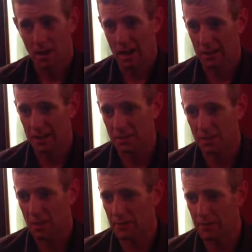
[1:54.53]
And as a
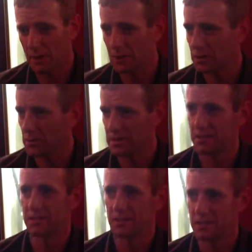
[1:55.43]
twelve year old, I
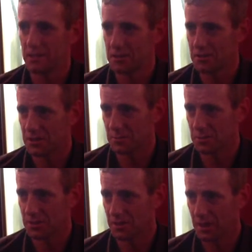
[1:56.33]
wasn't into history as much
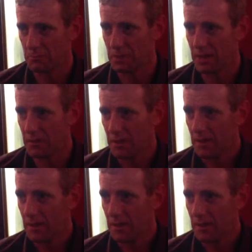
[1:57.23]
as I am now.